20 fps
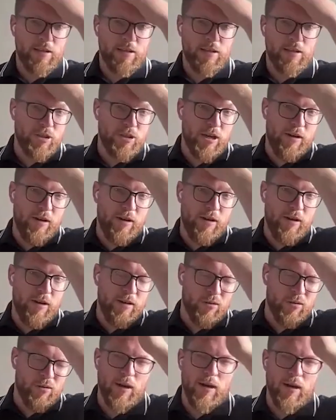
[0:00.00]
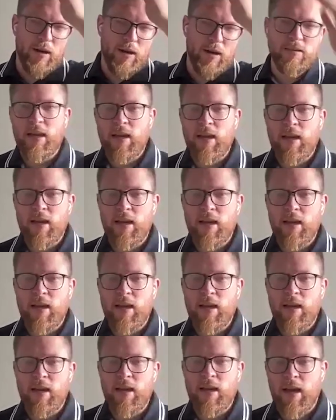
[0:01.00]
and sharing it as always.
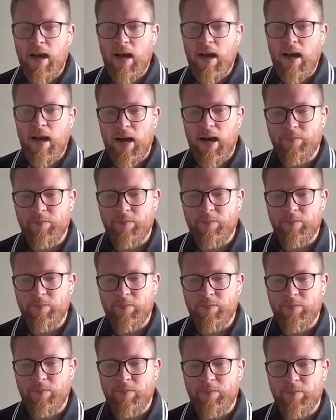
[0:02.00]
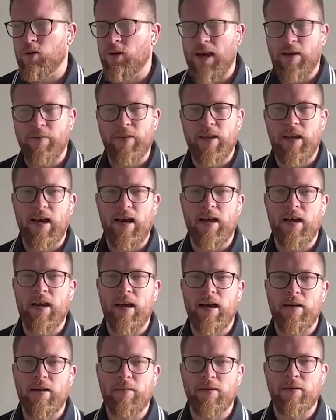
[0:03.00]
Just as a pure
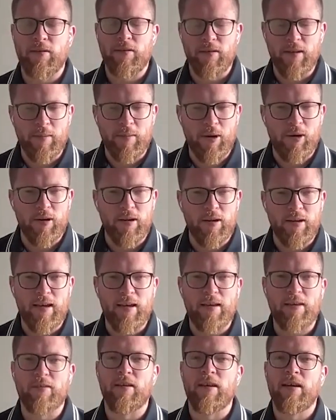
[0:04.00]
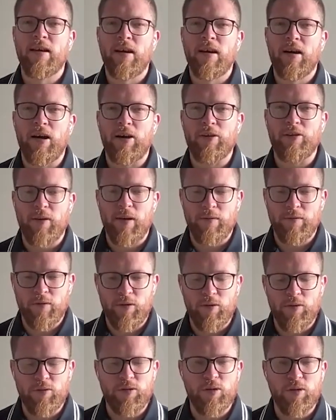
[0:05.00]
caveat, it's the summer holidays. I do
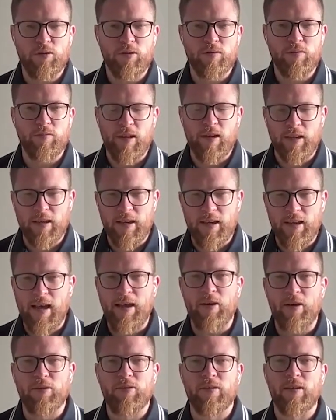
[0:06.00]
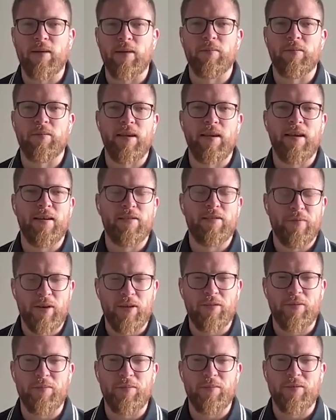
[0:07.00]
have 2 children running chaos upstairs. I've
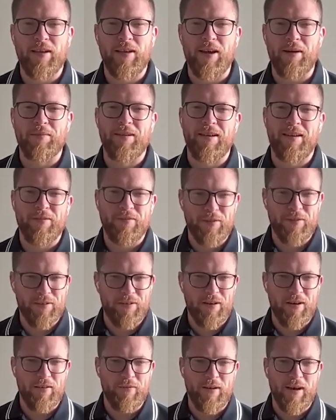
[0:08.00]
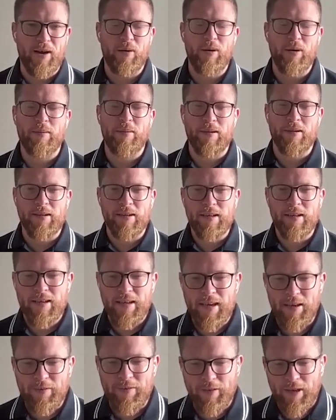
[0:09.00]
asked them to stay upstairs for this half hour, but
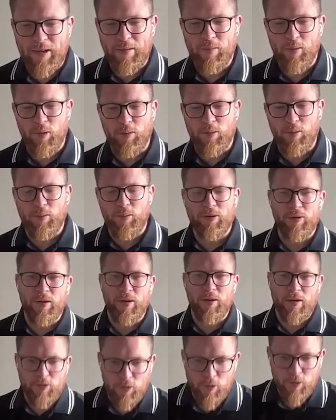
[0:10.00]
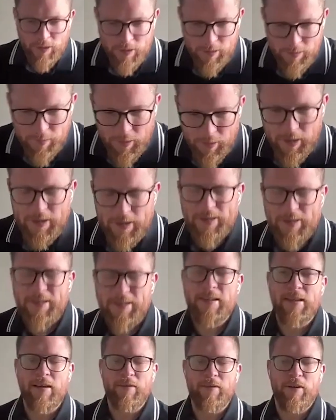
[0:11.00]
if at any point you do get joined by
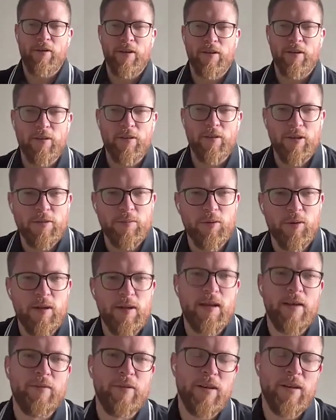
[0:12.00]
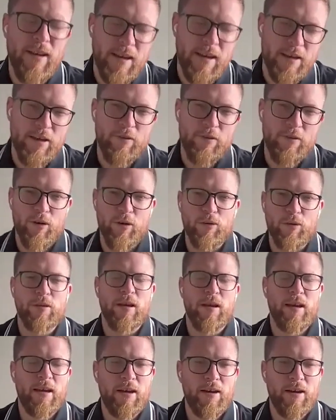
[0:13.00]
a very excitable 11 and
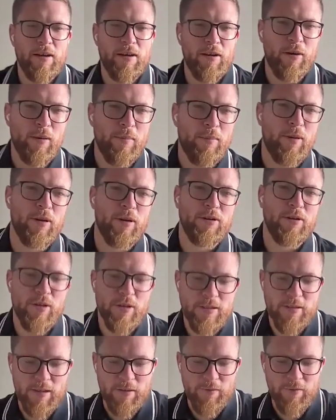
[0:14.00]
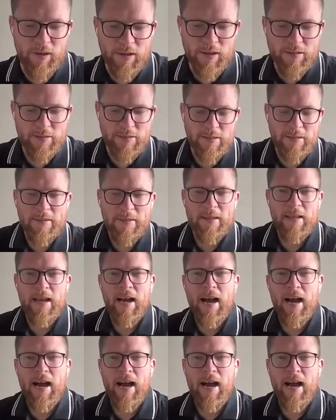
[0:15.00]
8-year-old, I can only apologise in advance.